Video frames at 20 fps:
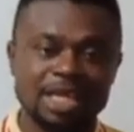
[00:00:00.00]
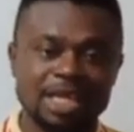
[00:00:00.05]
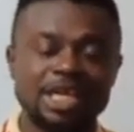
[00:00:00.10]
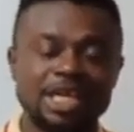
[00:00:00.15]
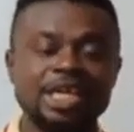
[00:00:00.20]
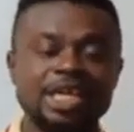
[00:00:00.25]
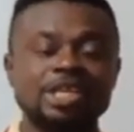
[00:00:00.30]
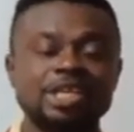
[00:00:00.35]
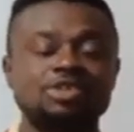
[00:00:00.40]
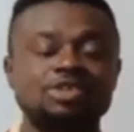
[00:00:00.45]

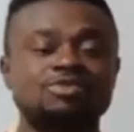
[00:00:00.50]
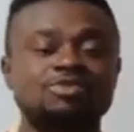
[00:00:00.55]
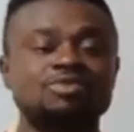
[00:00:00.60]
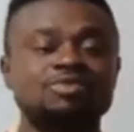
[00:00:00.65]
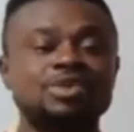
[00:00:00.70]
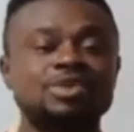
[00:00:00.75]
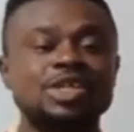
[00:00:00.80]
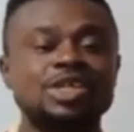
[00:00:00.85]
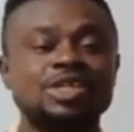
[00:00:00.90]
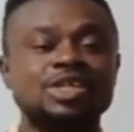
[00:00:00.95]

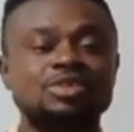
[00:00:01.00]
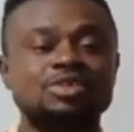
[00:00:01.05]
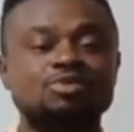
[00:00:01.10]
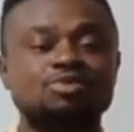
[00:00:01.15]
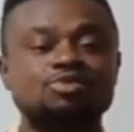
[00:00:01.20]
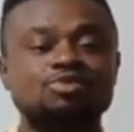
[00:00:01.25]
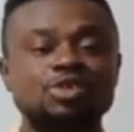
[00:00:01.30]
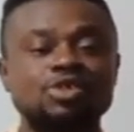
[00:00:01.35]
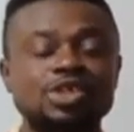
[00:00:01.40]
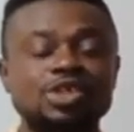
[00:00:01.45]

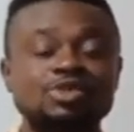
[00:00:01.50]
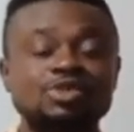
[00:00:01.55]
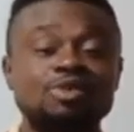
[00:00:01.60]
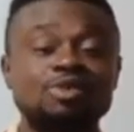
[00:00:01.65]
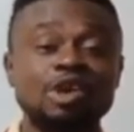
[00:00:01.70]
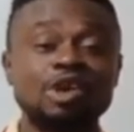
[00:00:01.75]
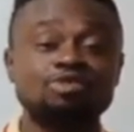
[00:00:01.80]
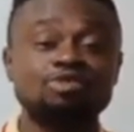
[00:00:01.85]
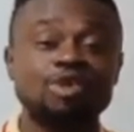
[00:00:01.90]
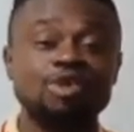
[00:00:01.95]

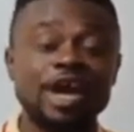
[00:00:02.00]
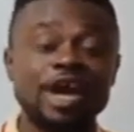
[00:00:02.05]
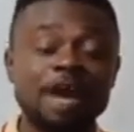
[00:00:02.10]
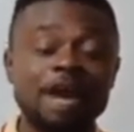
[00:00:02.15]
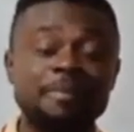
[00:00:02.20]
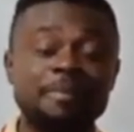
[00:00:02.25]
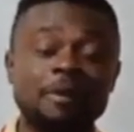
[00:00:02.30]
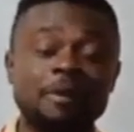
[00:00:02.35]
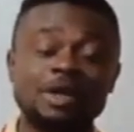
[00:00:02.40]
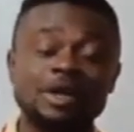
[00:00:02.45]
It will
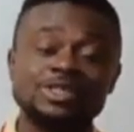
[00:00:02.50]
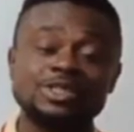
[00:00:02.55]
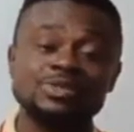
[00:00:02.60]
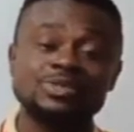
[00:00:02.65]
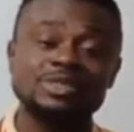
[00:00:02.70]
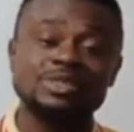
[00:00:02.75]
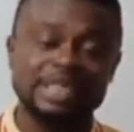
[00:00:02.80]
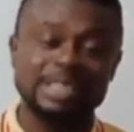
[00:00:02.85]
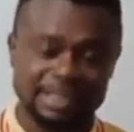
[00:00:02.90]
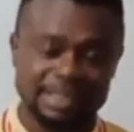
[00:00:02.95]
help our
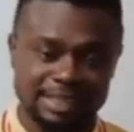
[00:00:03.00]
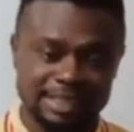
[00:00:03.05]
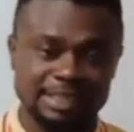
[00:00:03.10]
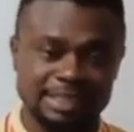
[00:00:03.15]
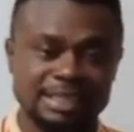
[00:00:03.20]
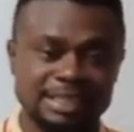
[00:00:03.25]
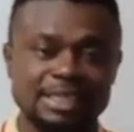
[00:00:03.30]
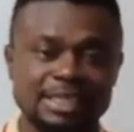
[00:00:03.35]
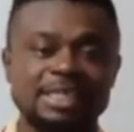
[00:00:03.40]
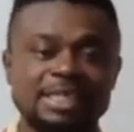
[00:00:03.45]

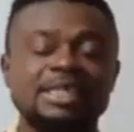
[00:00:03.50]
students